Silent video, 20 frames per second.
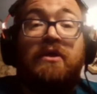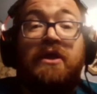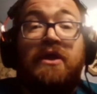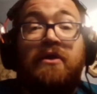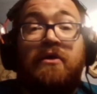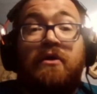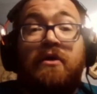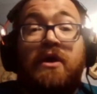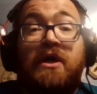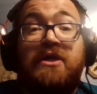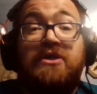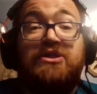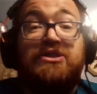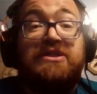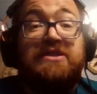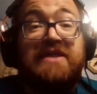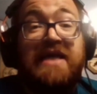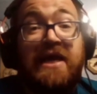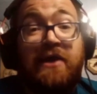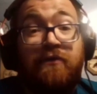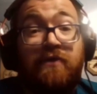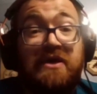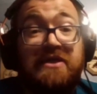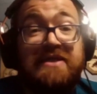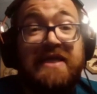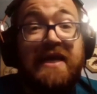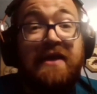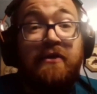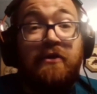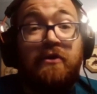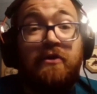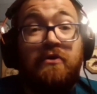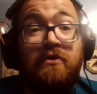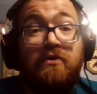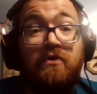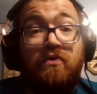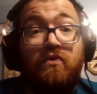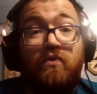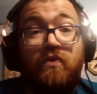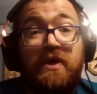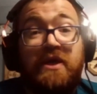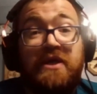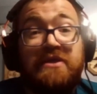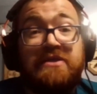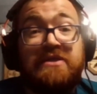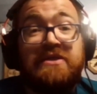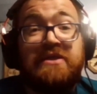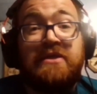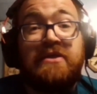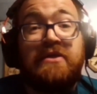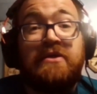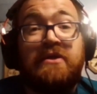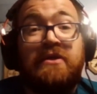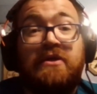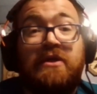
Later on, Zachary Taylor wins